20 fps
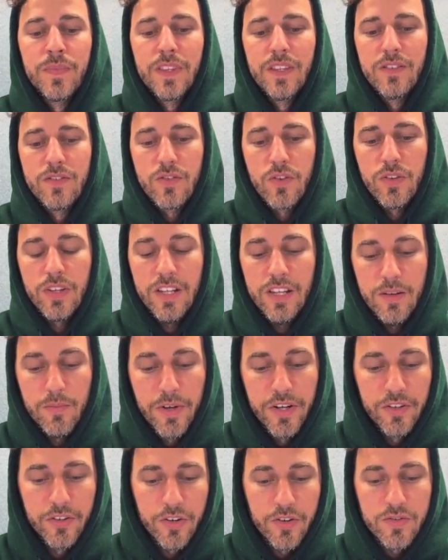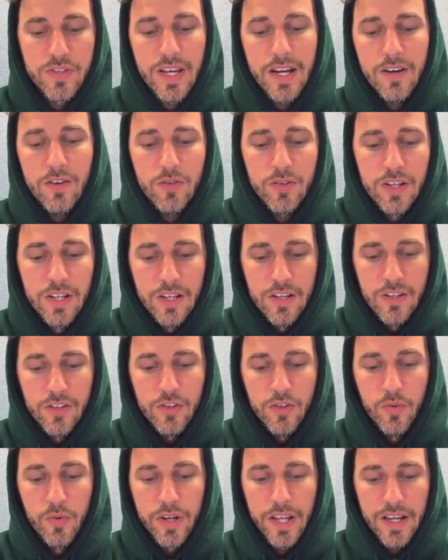So the email goes out.
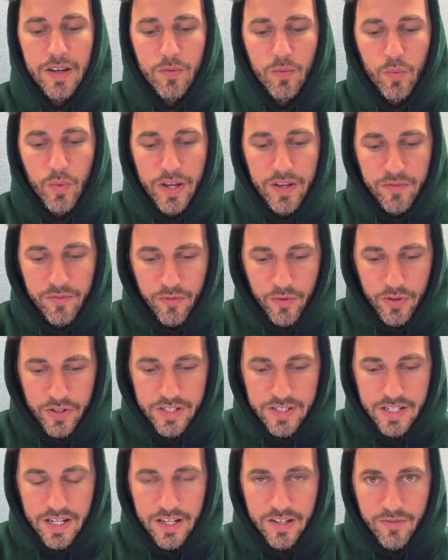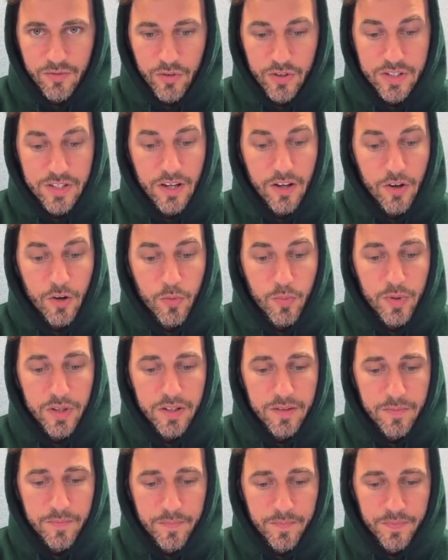You want to wait for a day for it to
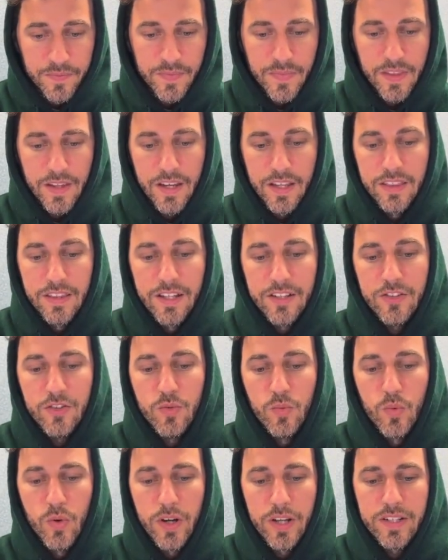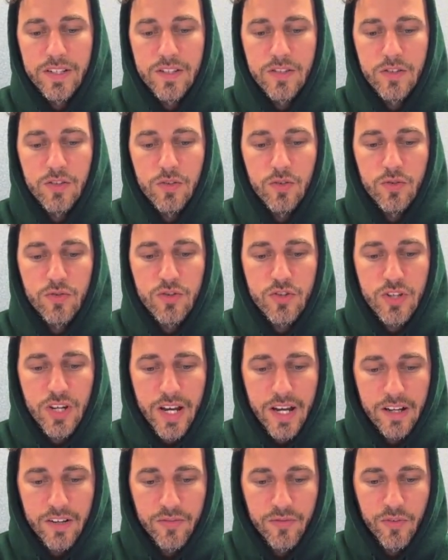open. And then you want to
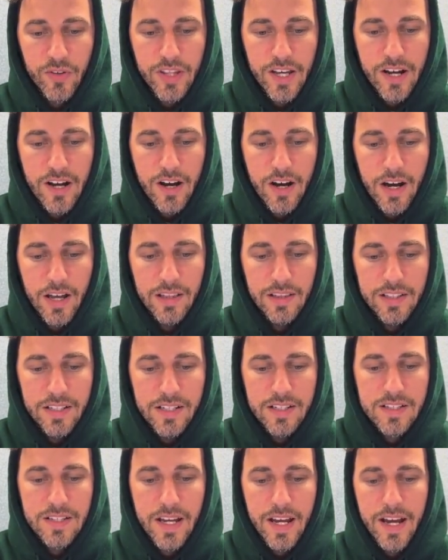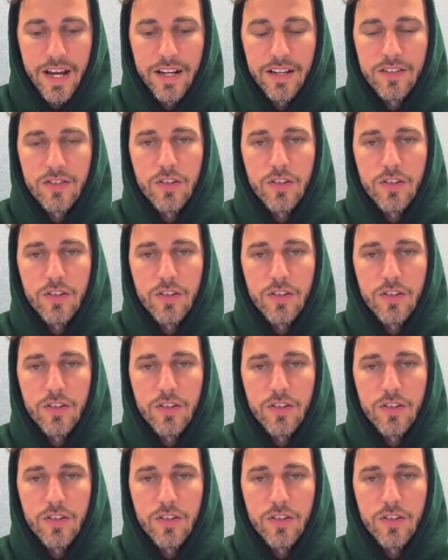check for that hot lead tag.